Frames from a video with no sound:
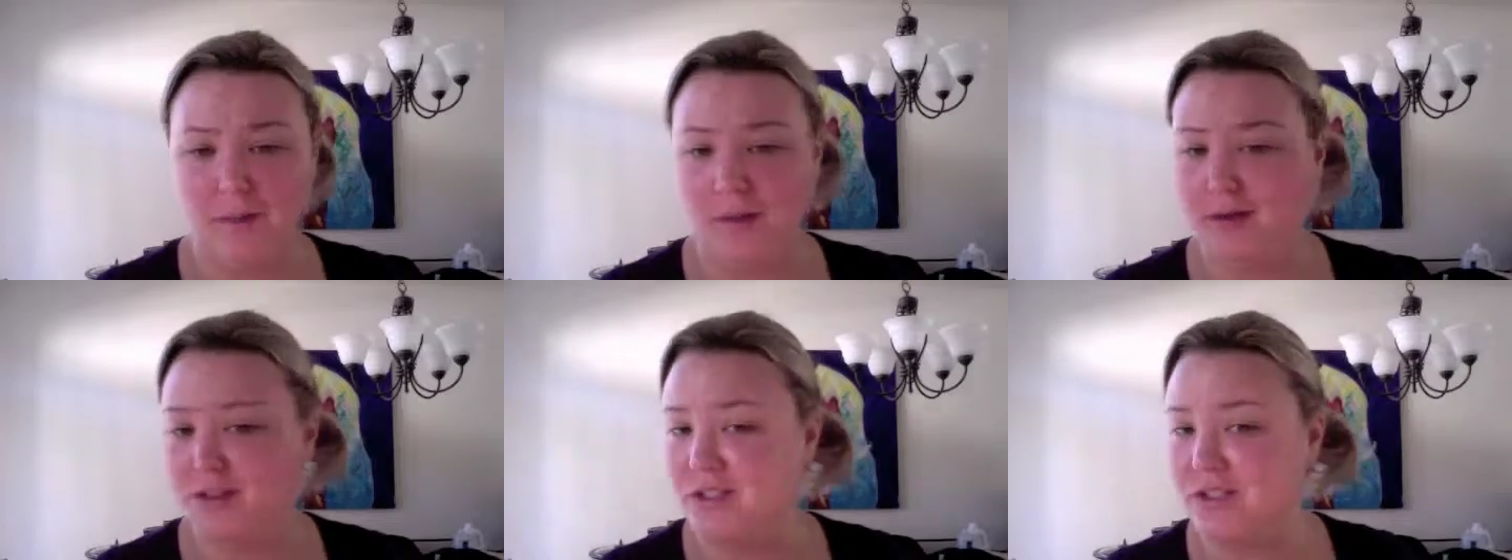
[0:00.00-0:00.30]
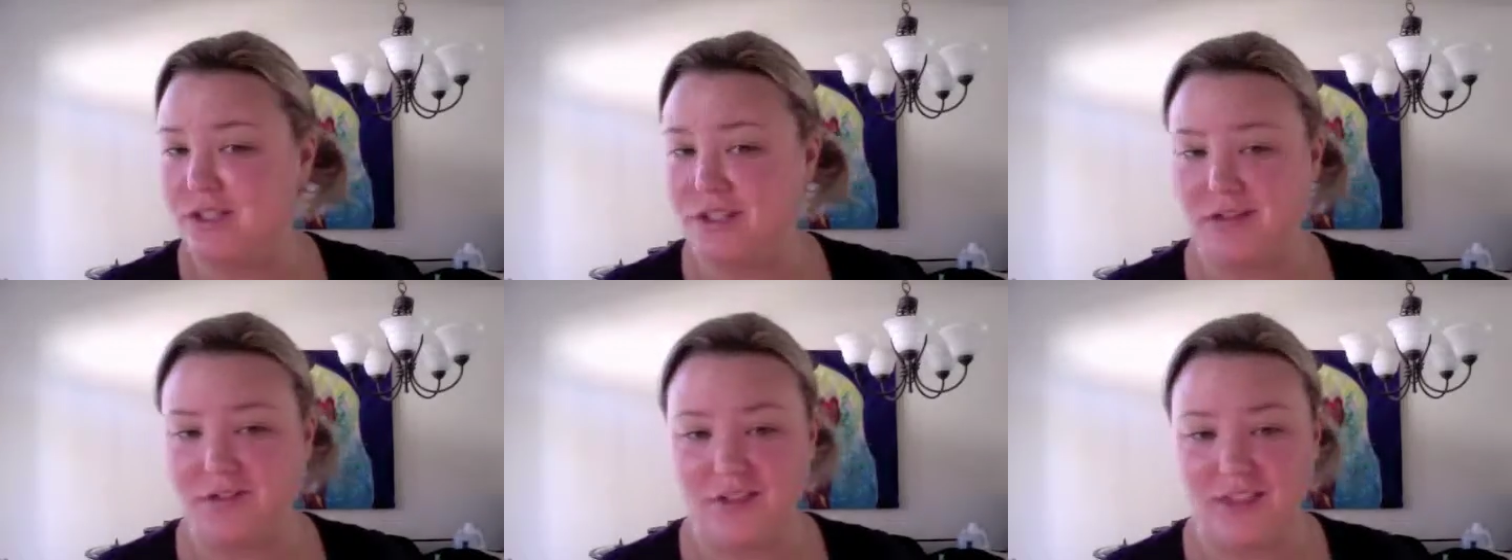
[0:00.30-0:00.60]
a
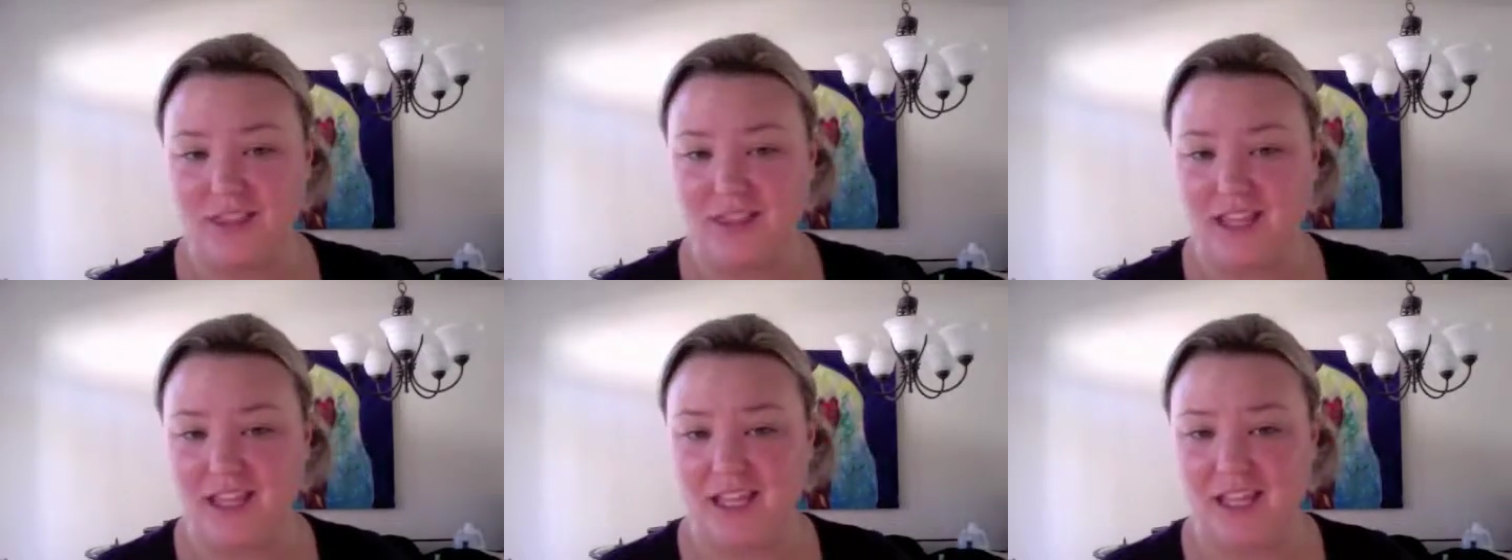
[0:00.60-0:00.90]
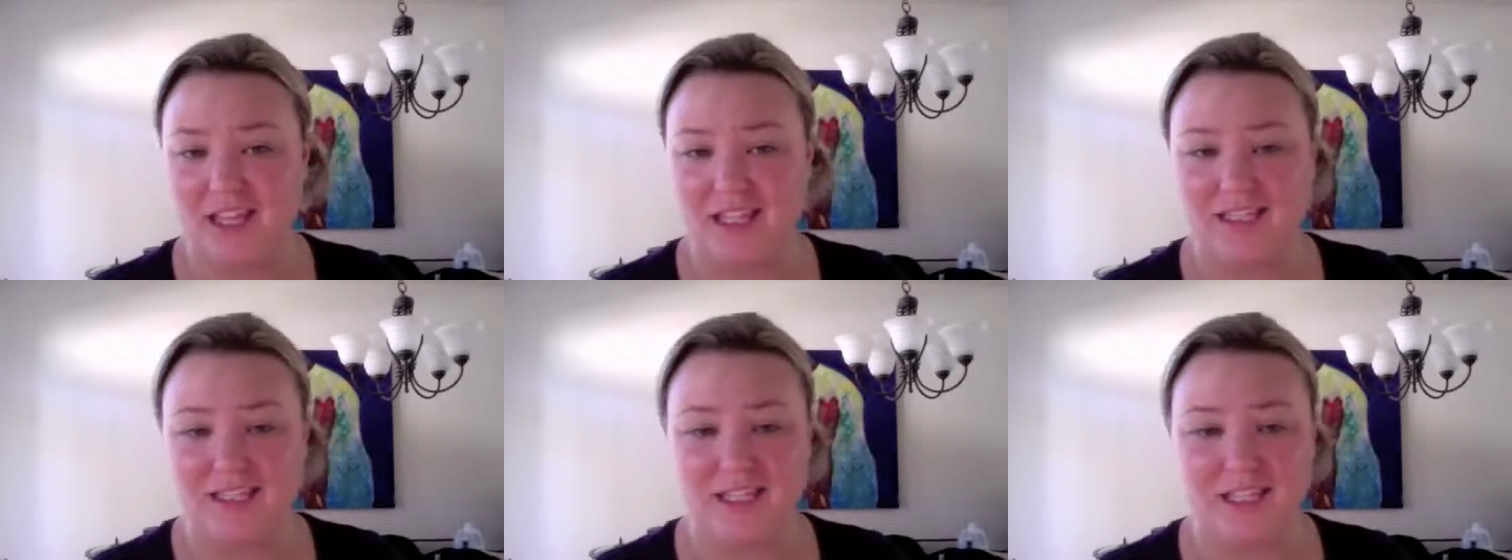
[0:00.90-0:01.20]
bunch of different
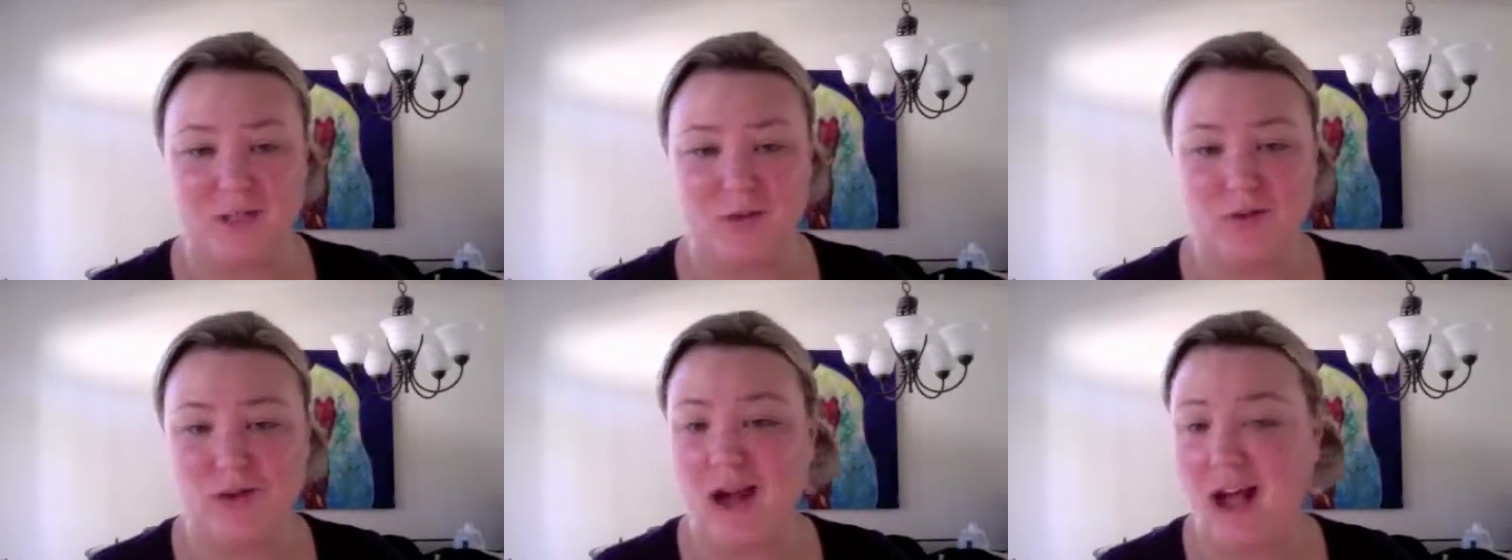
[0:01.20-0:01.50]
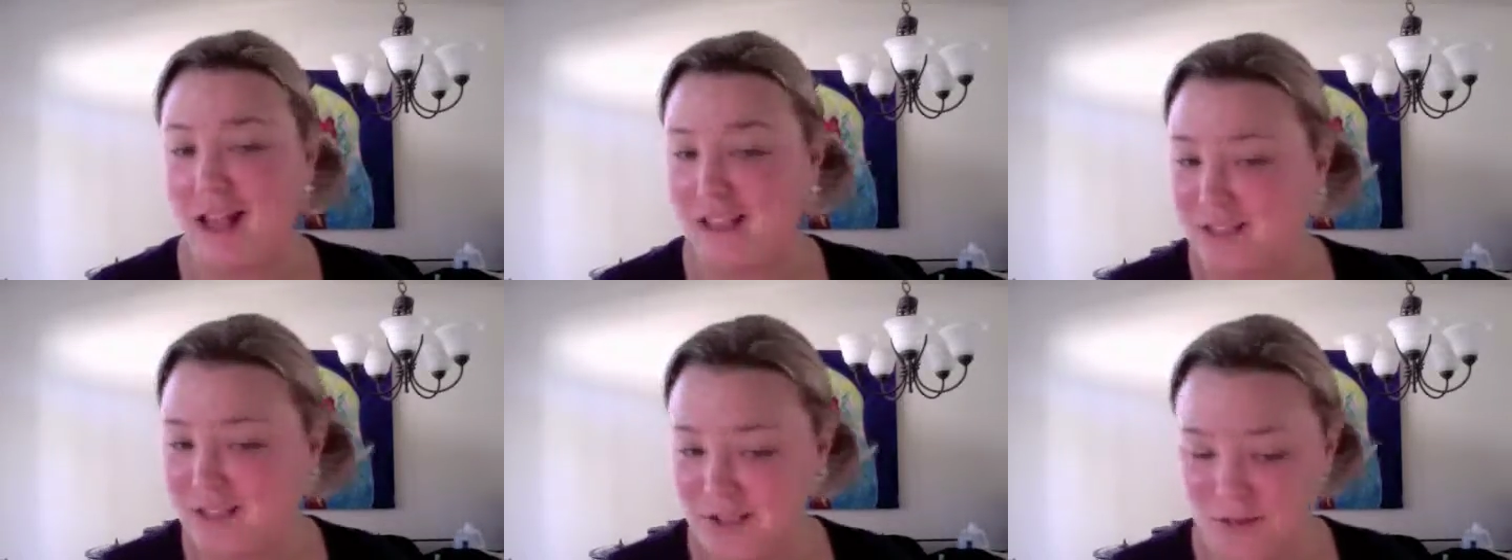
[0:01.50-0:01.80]
things. They do
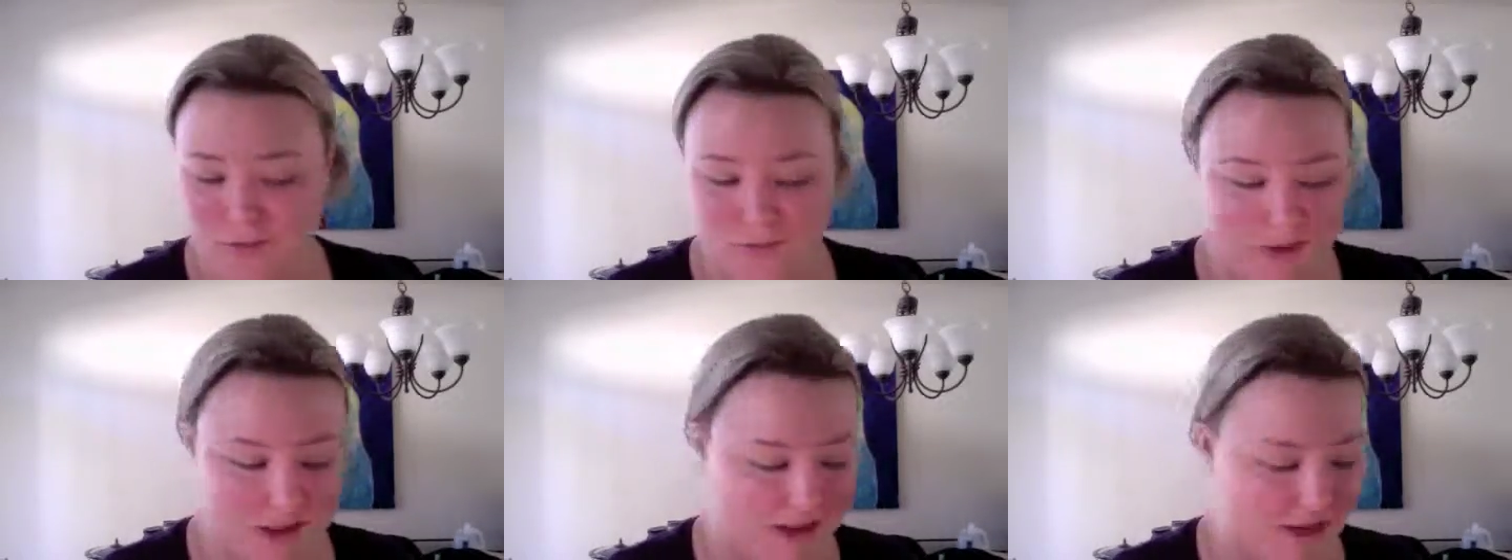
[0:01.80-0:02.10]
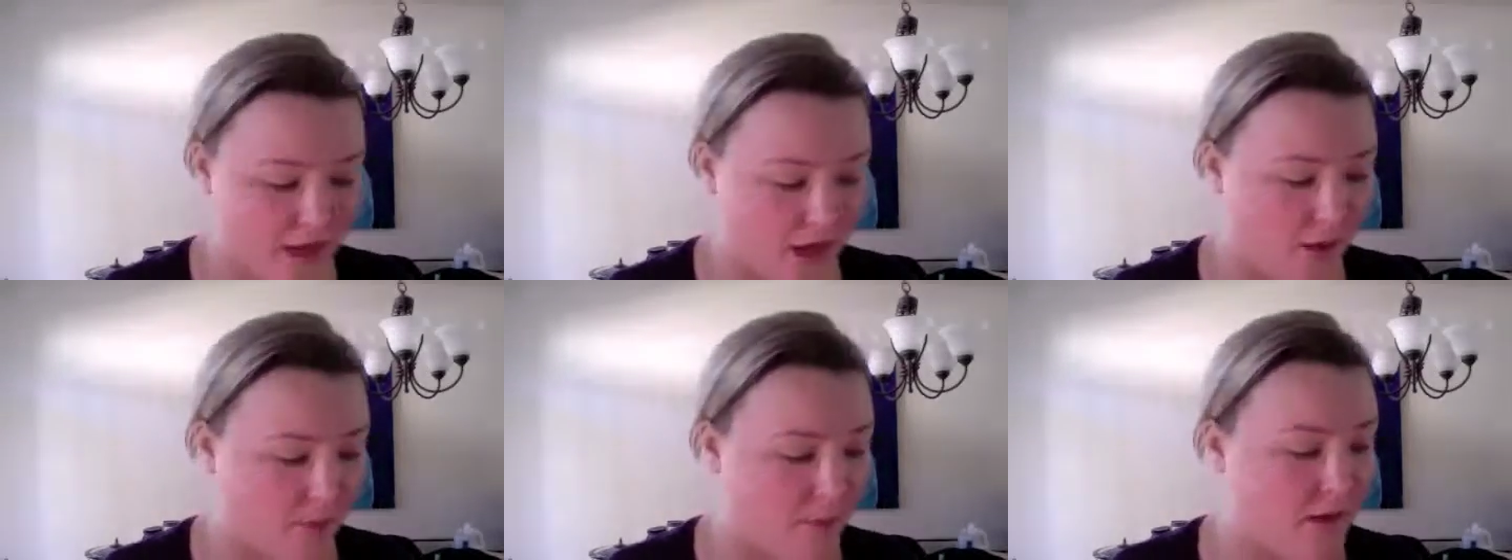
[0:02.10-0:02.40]
costume
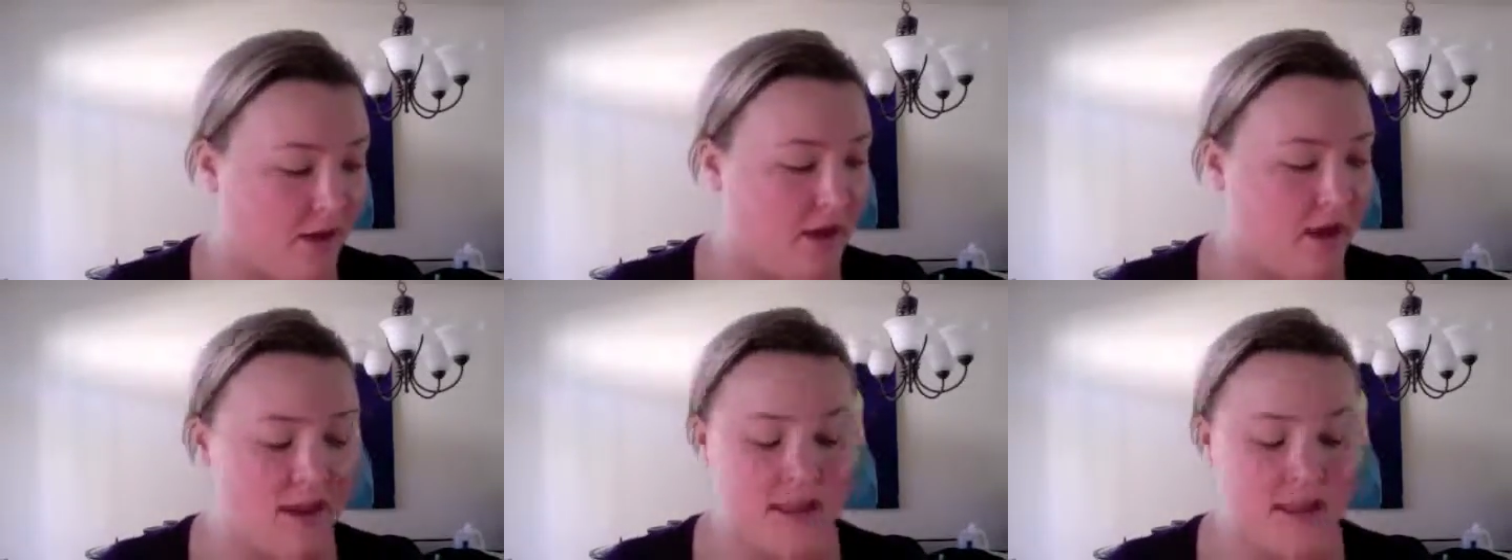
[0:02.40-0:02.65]
makeup.